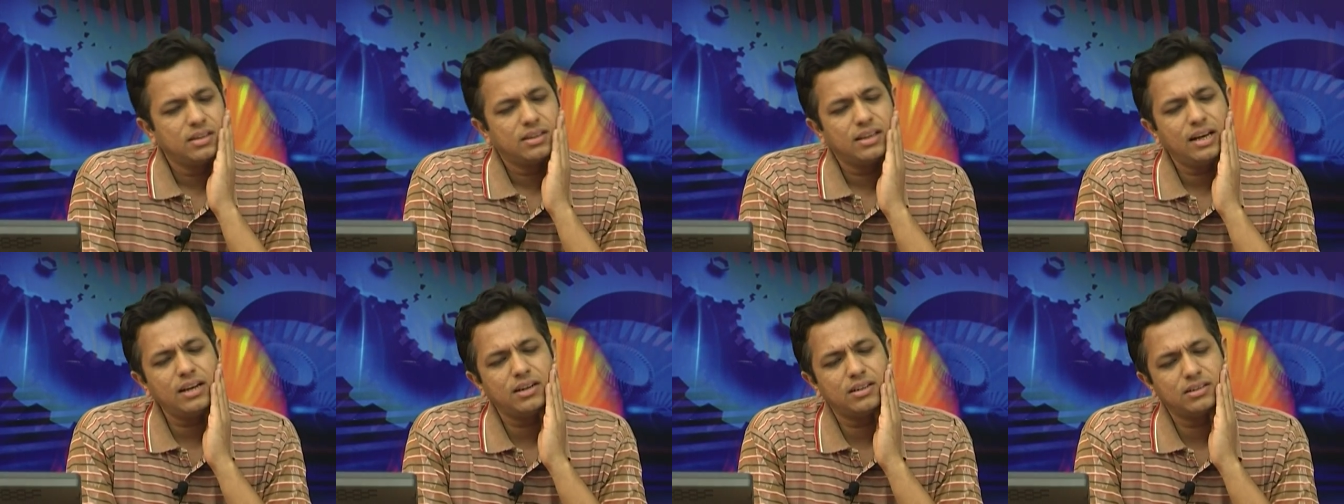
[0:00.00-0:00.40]

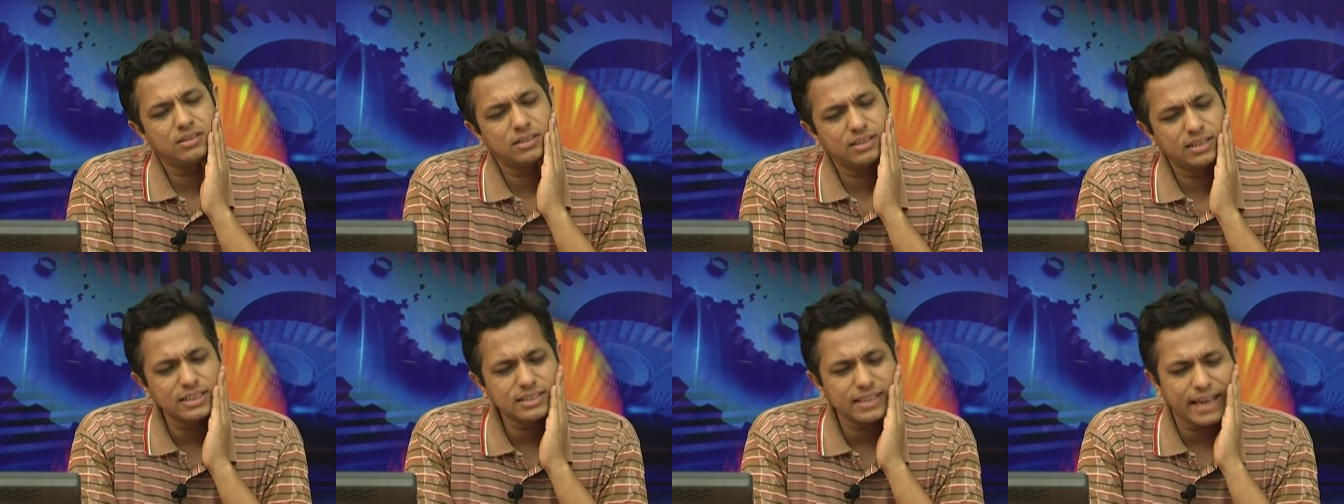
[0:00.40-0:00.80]
Yeah,
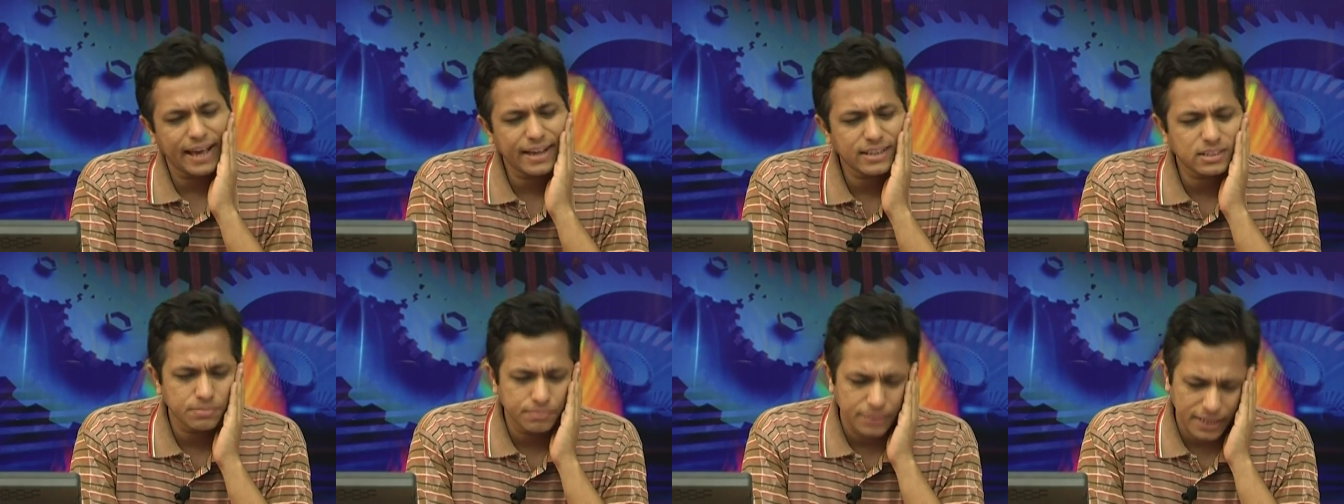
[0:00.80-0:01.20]
this
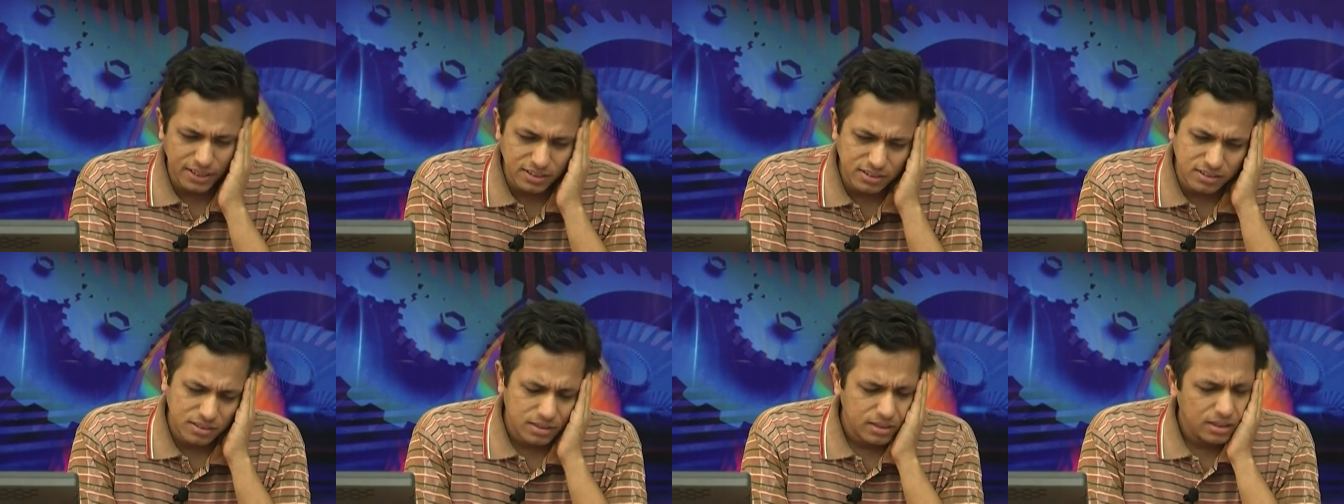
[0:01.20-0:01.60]
X
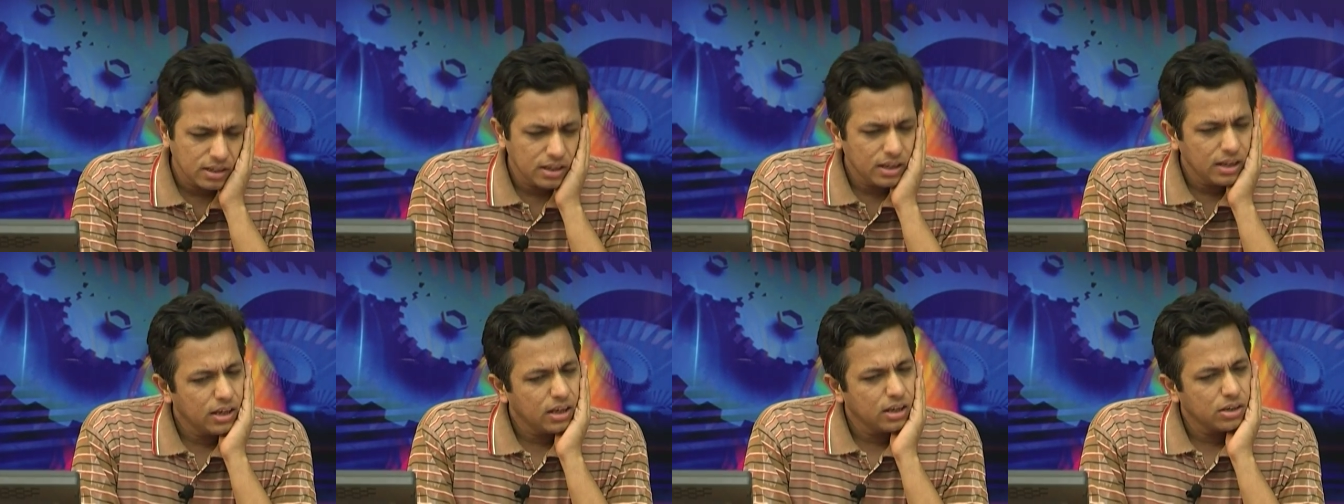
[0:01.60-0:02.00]
means
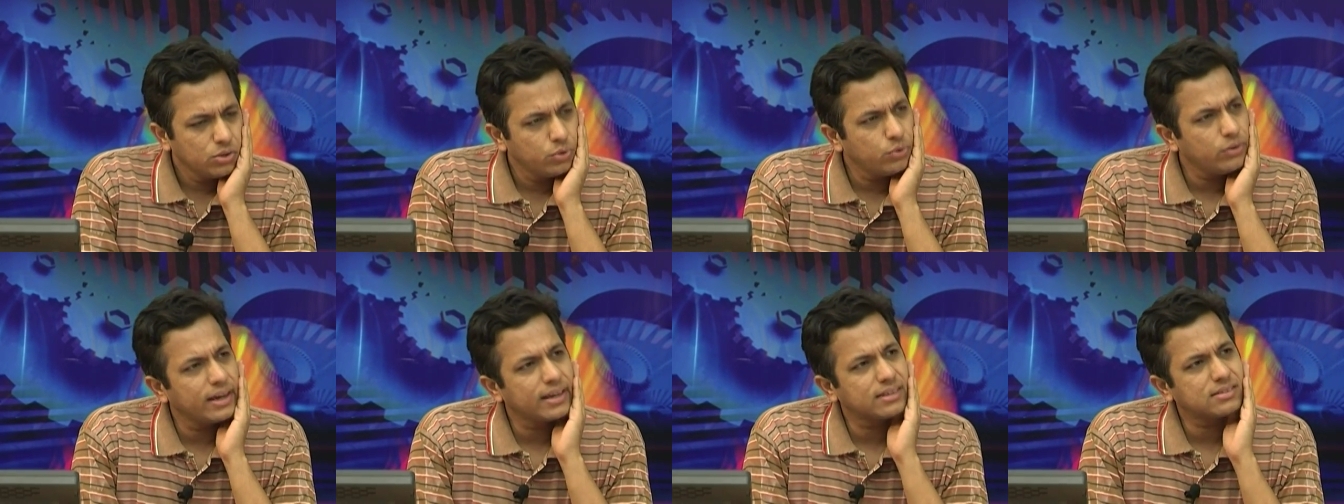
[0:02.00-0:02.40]

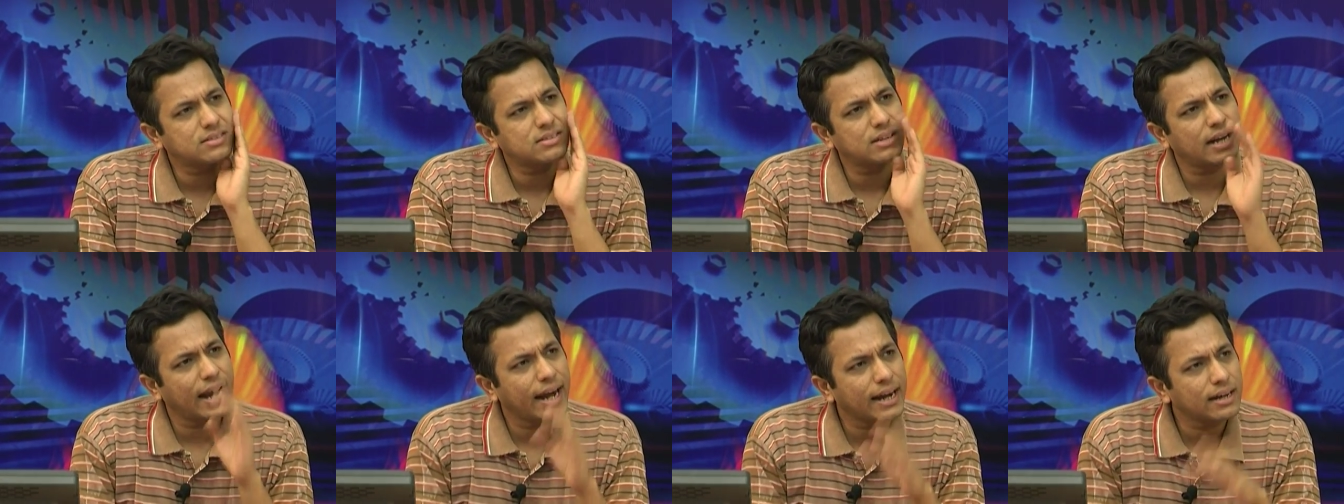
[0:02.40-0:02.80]
you
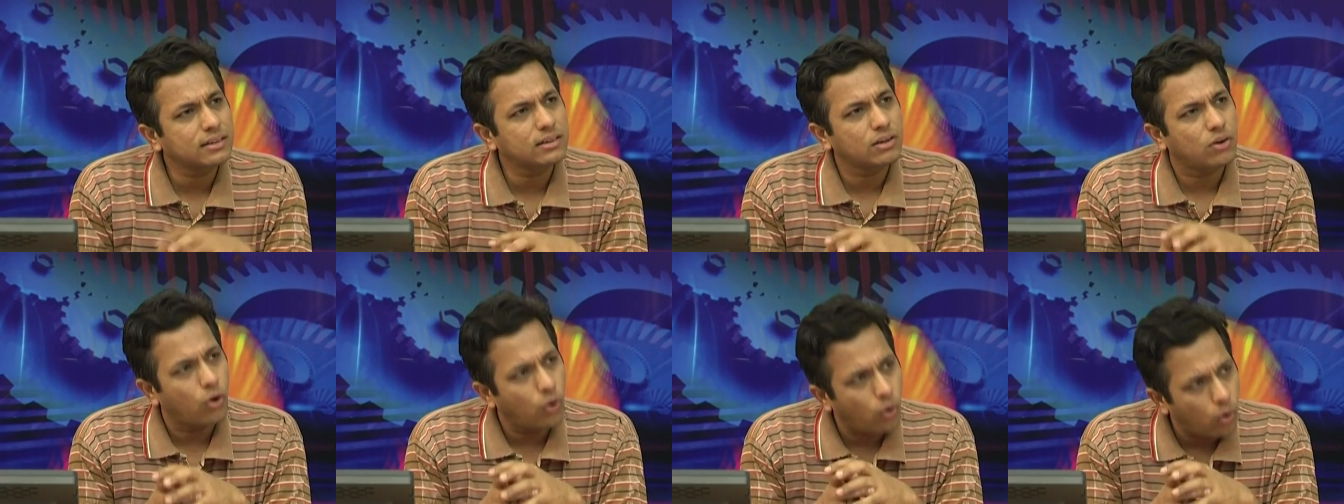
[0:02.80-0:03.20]
extract
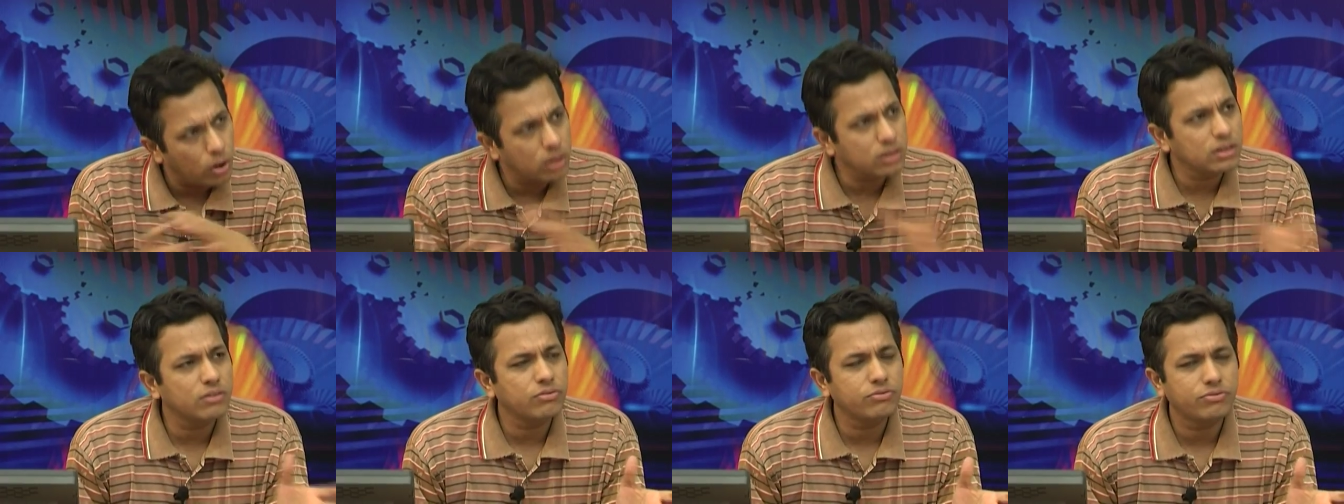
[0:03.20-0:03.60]

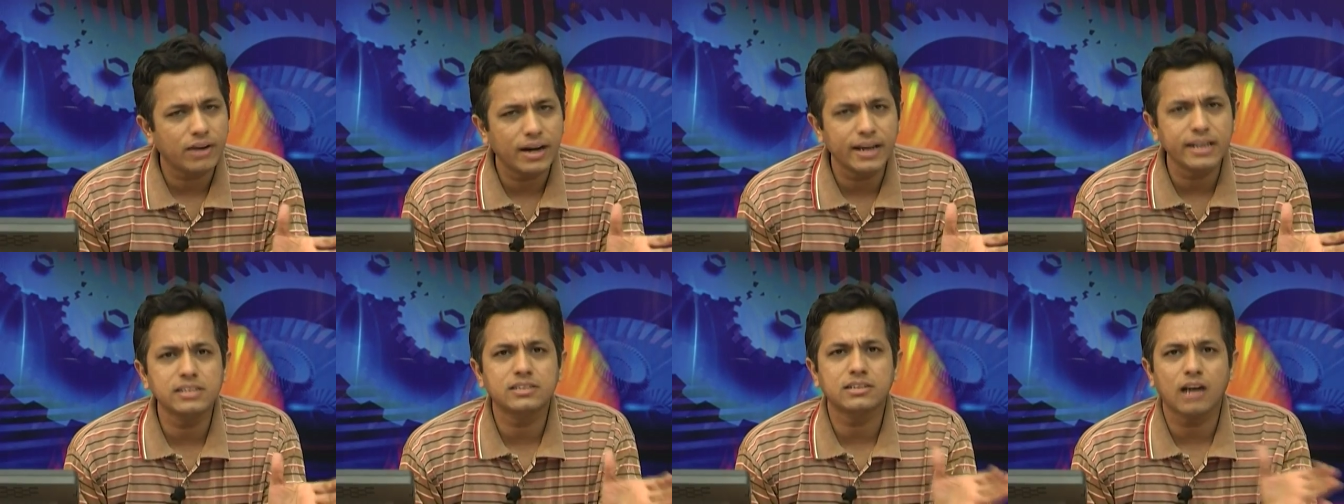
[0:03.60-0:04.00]
all the
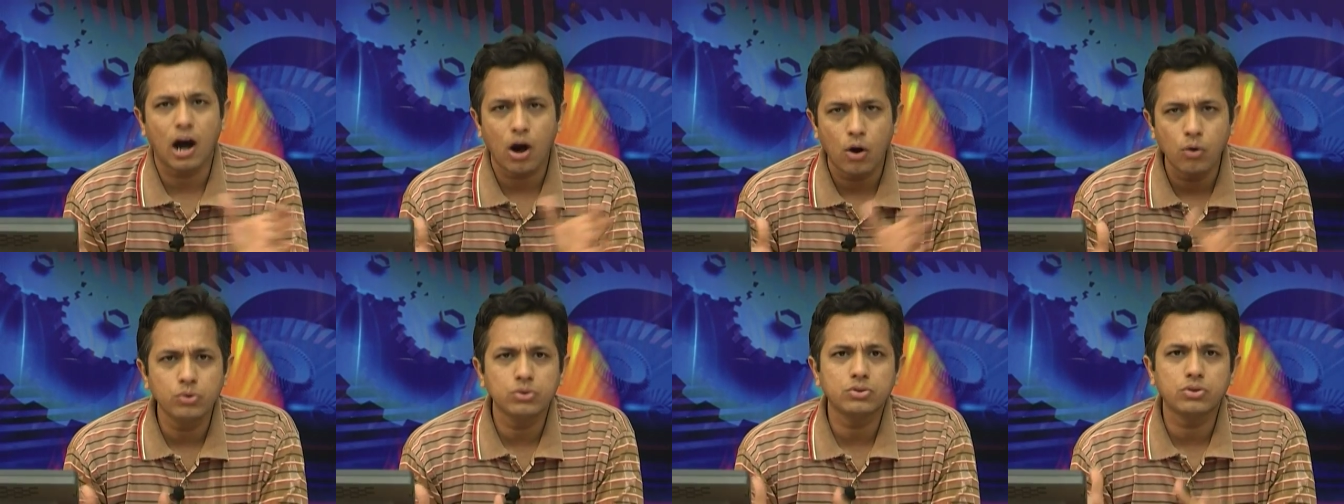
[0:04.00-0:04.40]
files
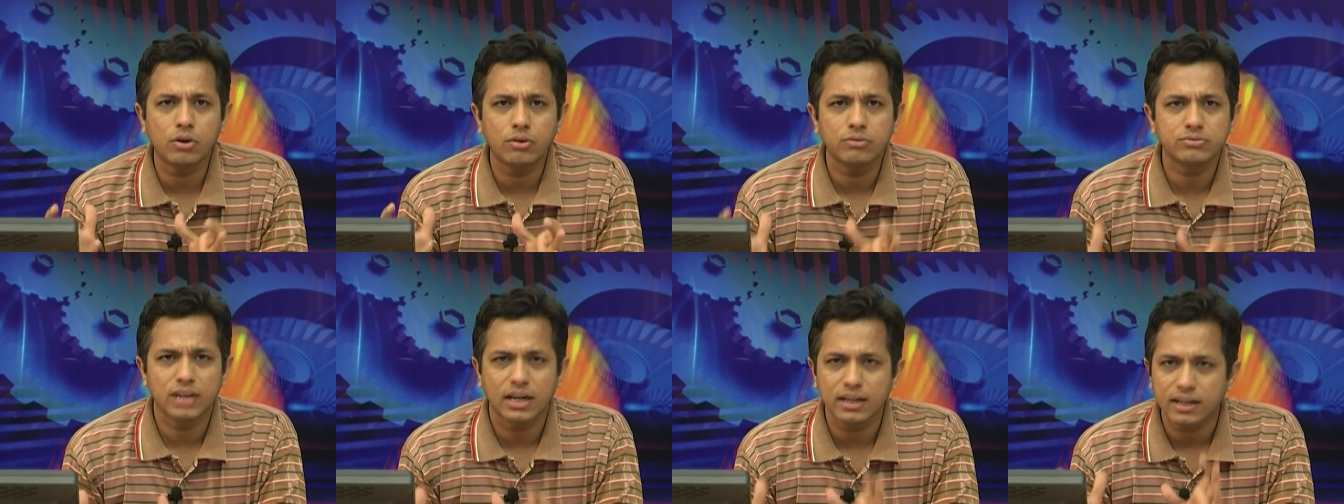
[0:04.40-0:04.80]
out
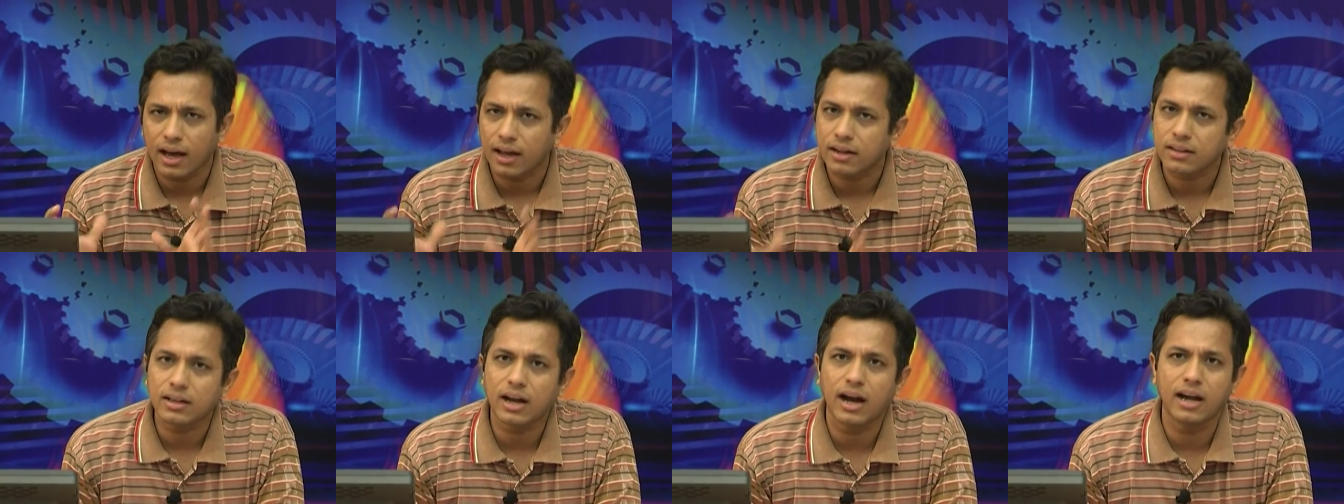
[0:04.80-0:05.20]
of that
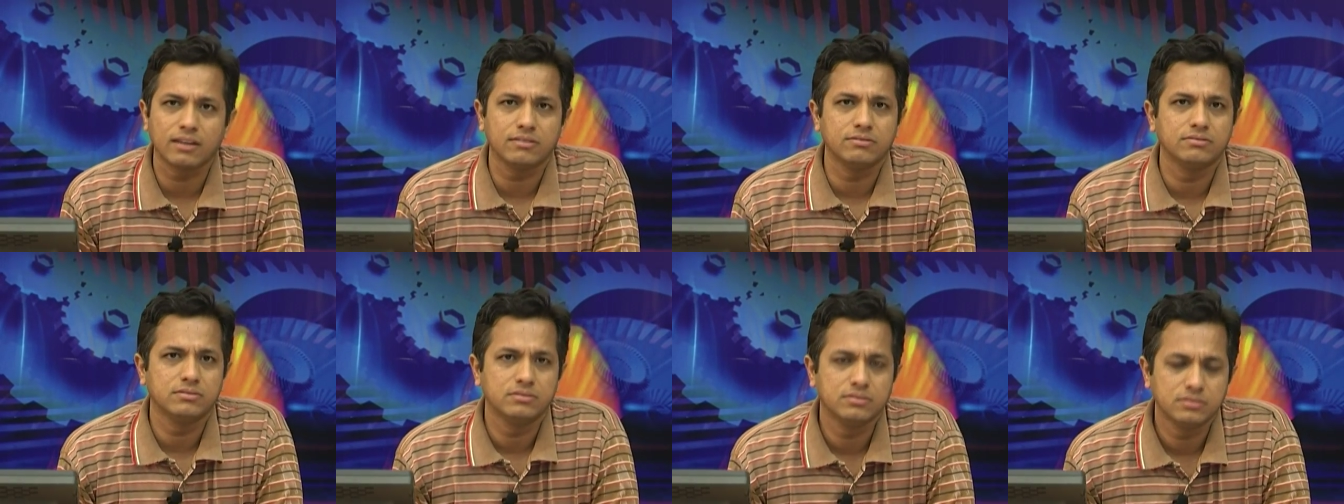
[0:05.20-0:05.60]
archive